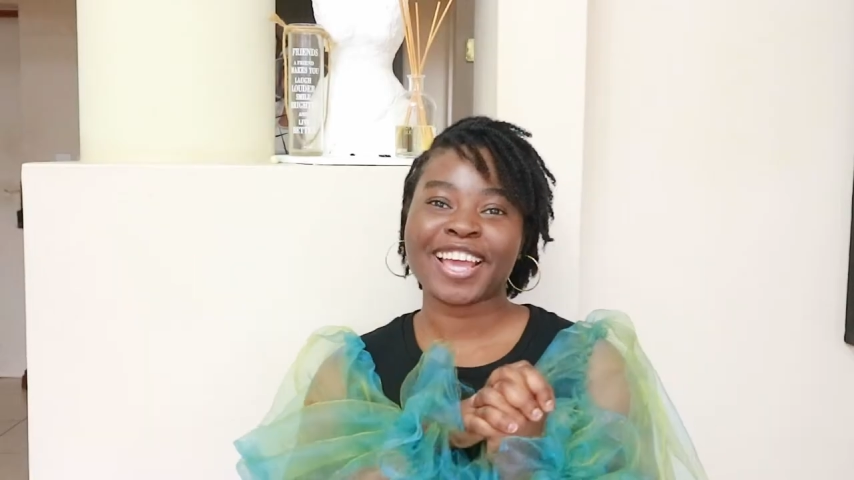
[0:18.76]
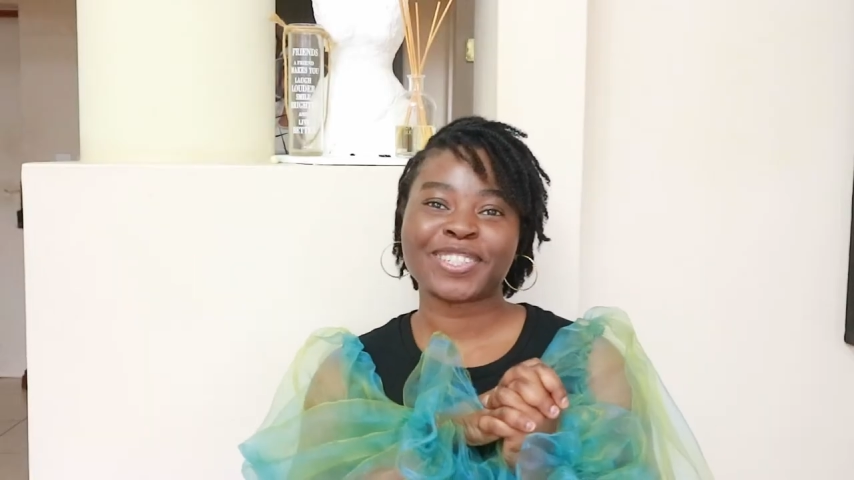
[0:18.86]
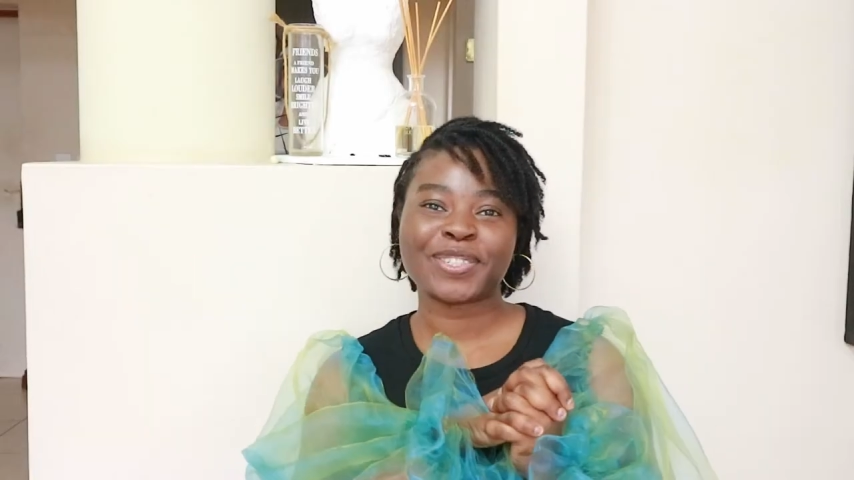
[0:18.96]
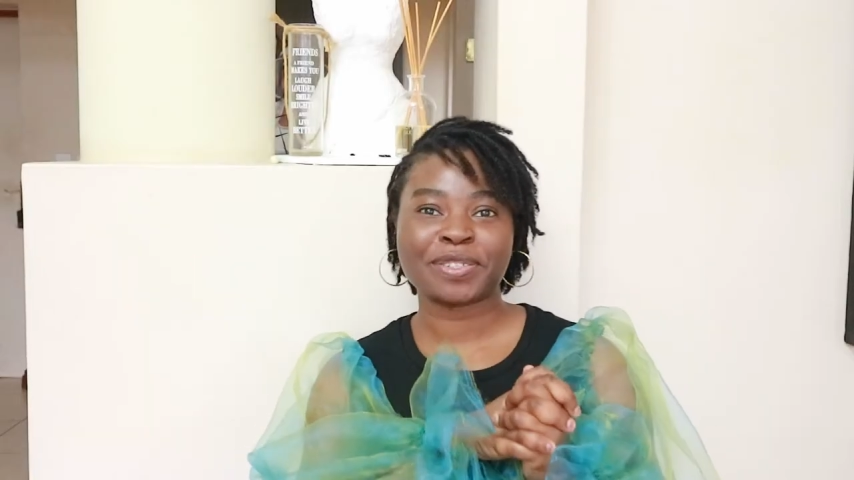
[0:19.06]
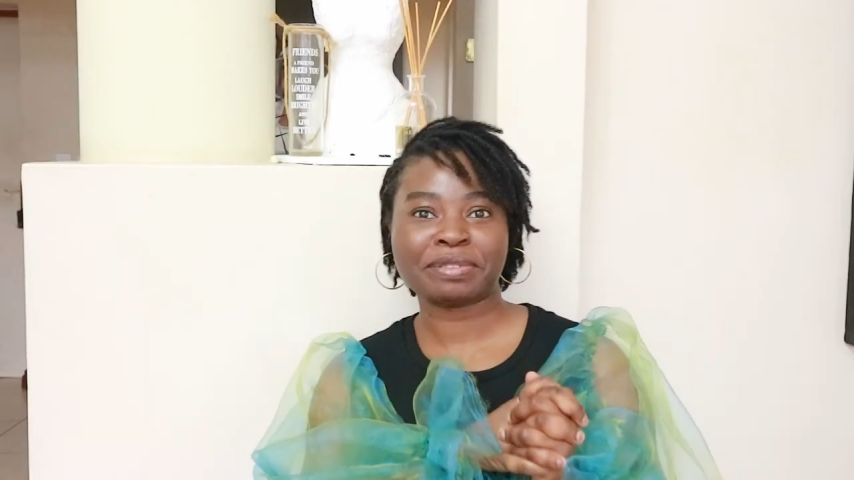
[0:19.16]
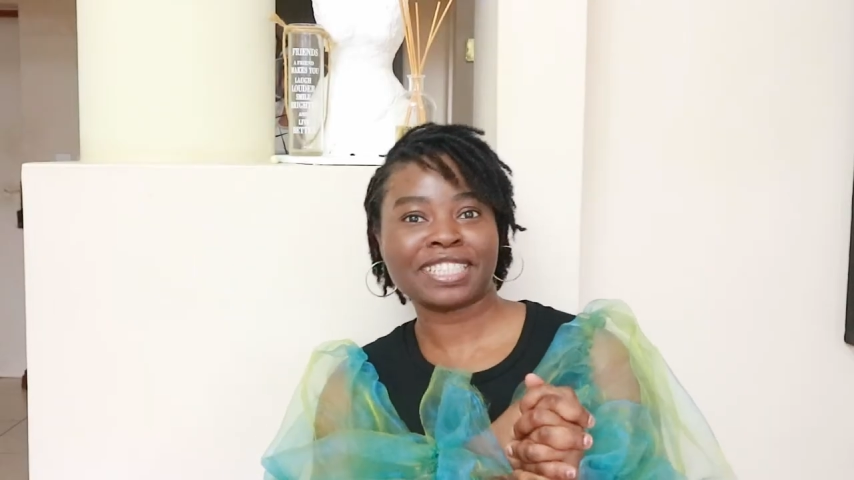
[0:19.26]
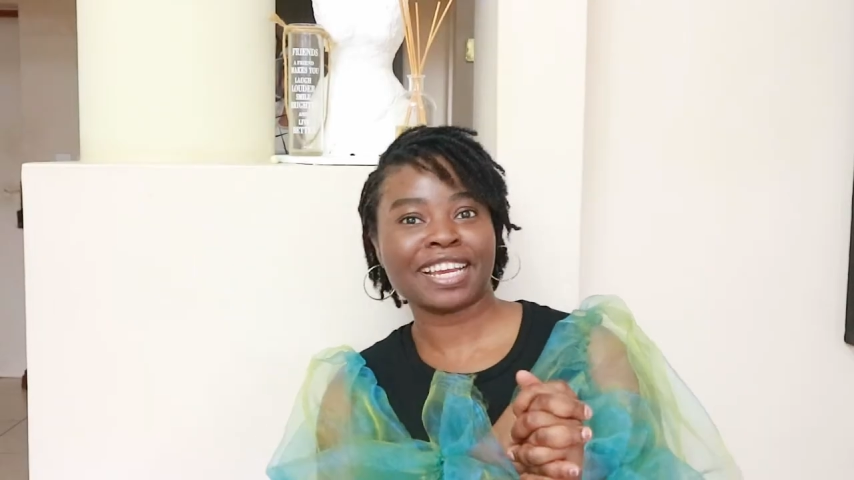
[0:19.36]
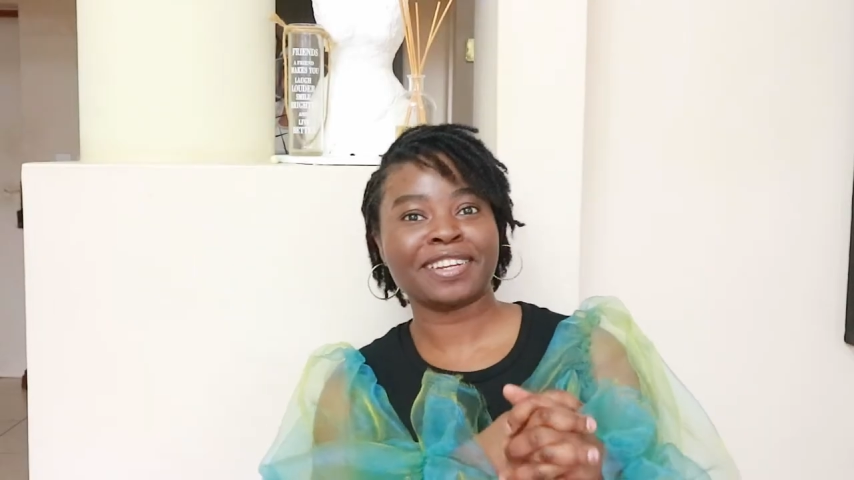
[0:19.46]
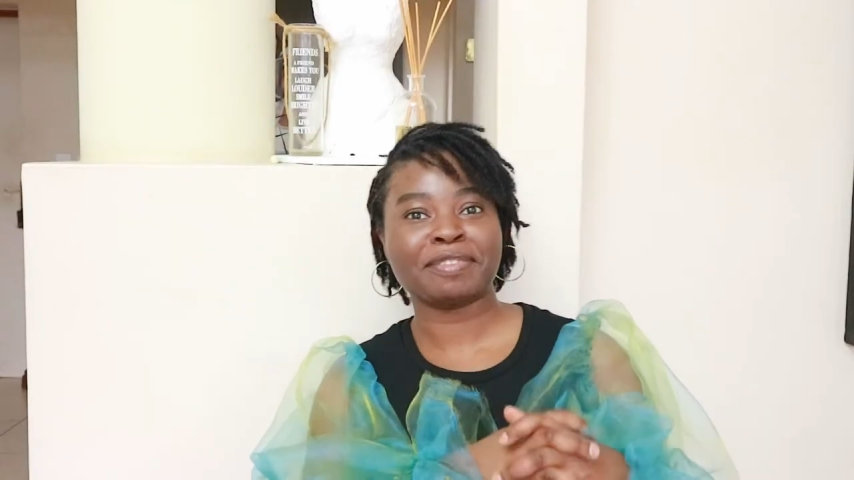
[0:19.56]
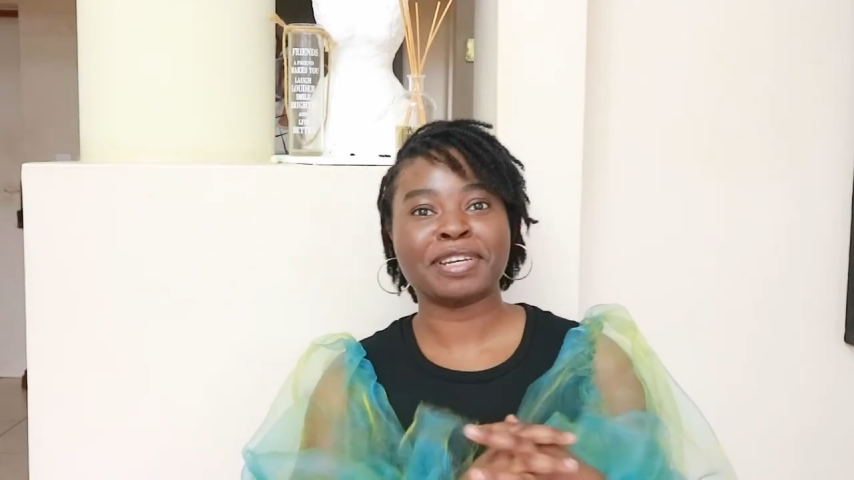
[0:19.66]
back to my
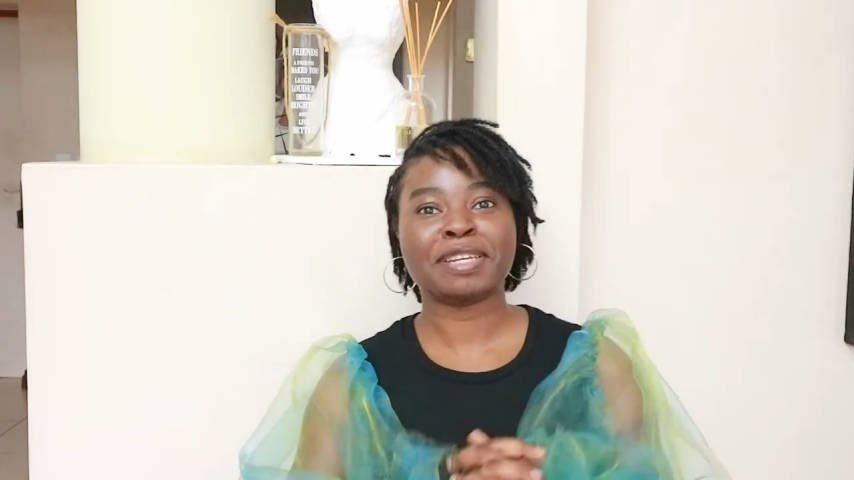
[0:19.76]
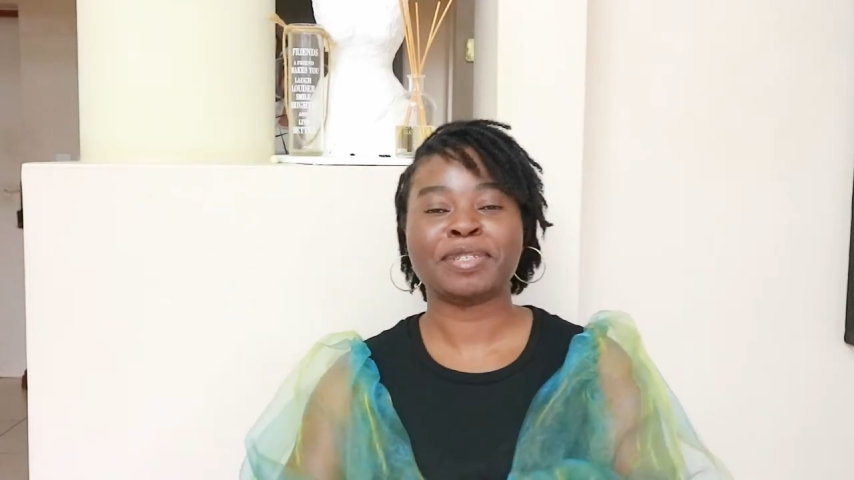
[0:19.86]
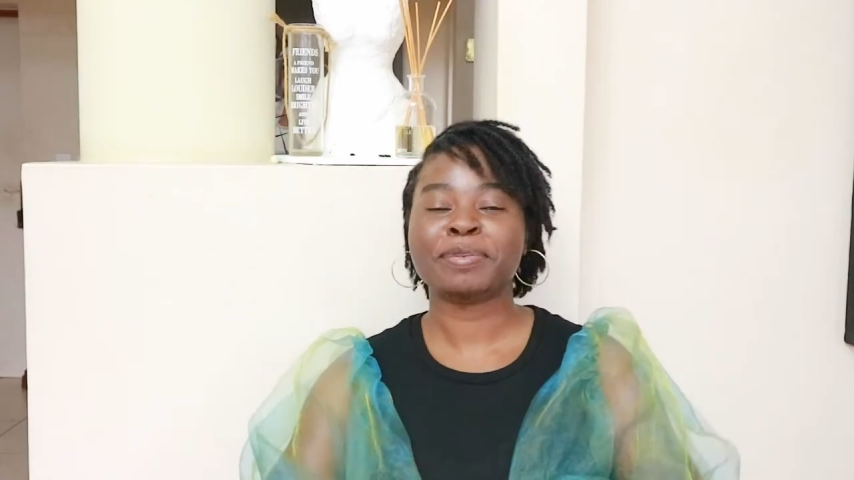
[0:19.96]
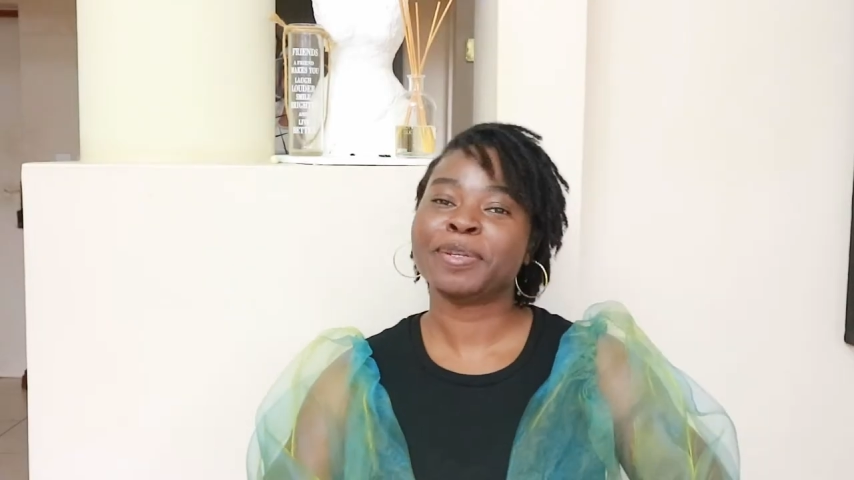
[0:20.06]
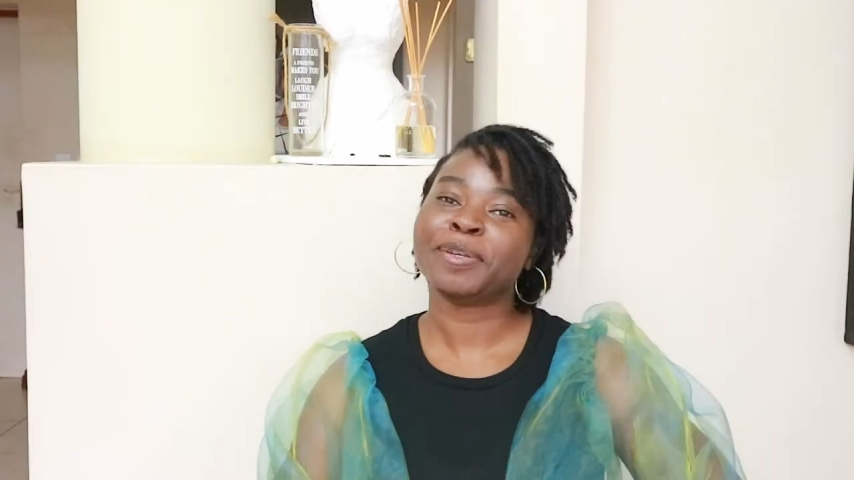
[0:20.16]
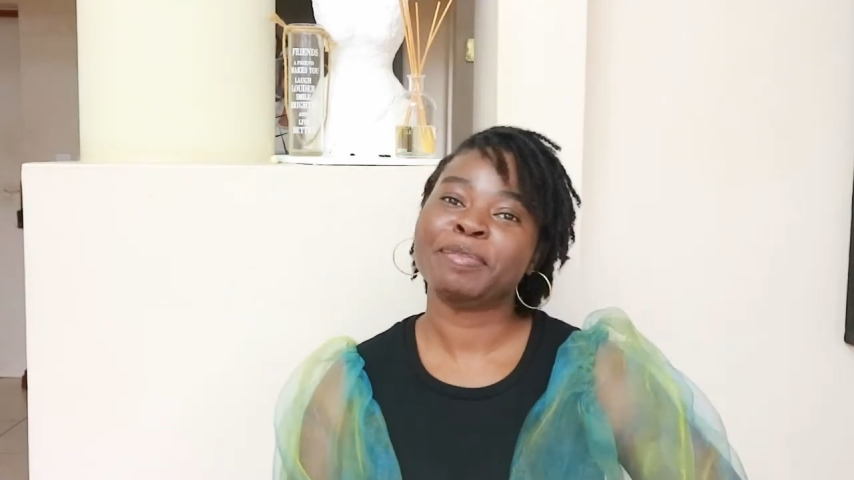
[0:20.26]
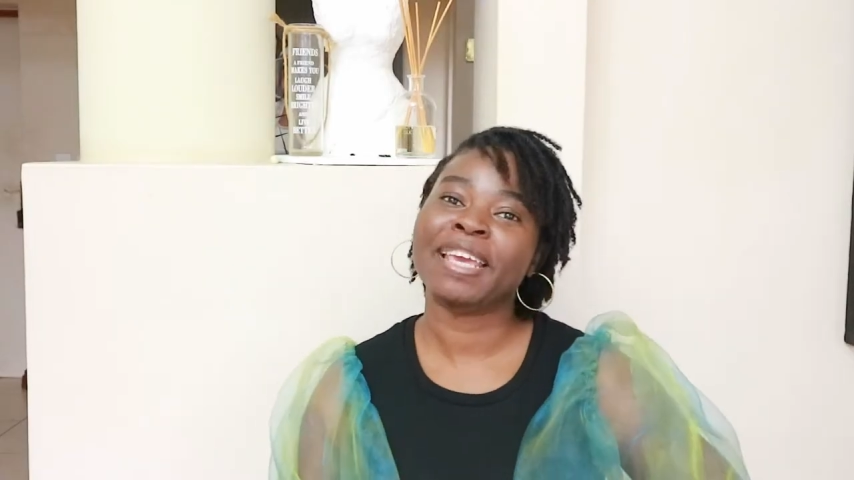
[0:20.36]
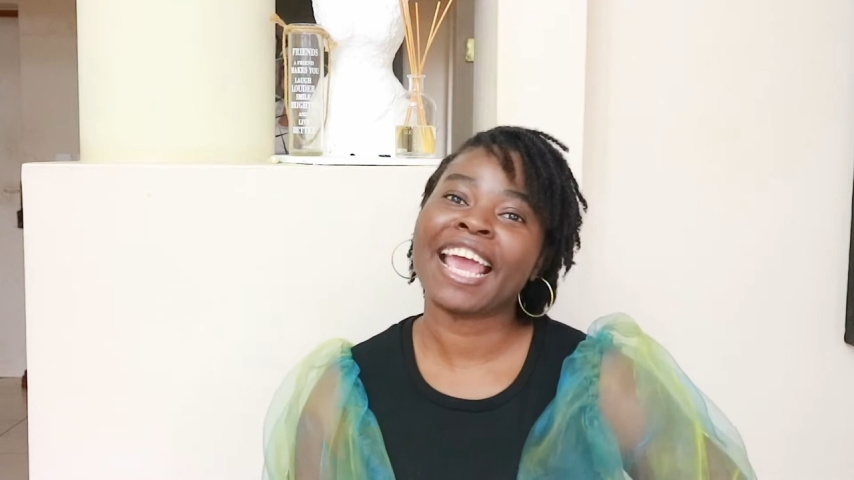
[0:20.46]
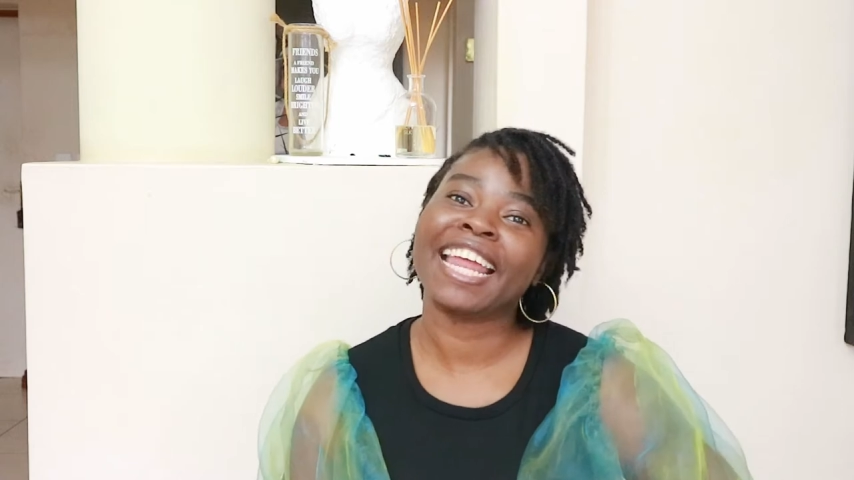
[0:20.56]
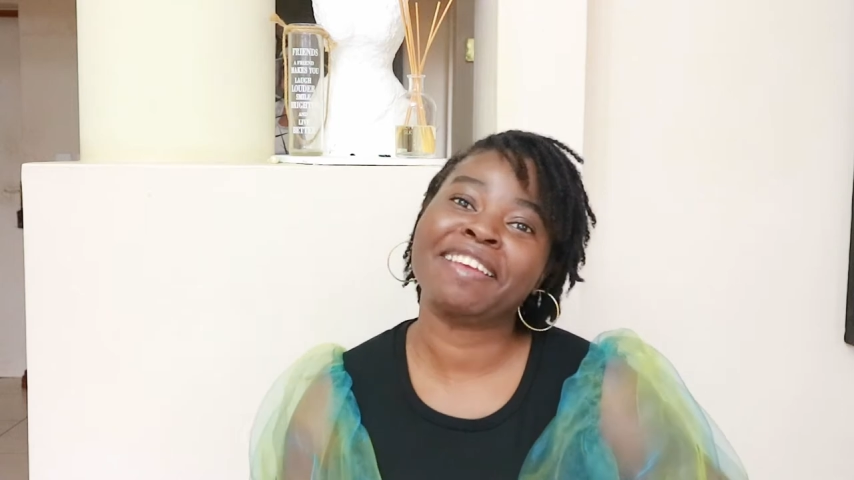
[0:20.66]
channel my name is
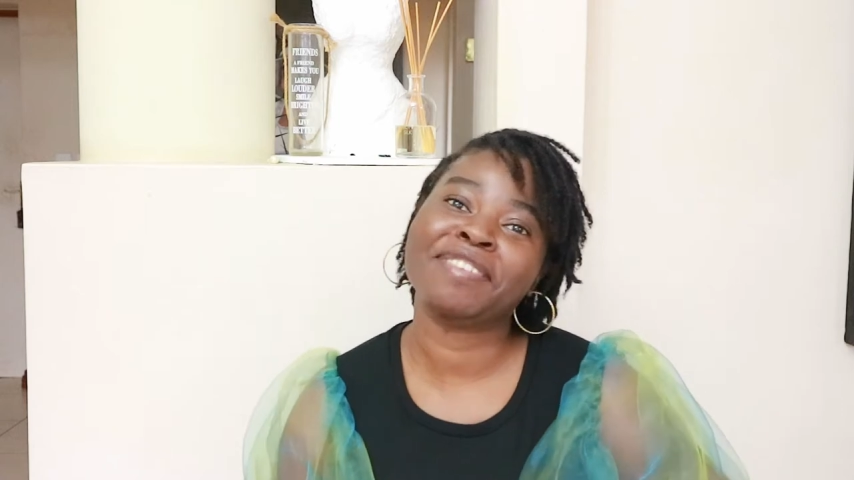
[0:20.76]
Pelumi and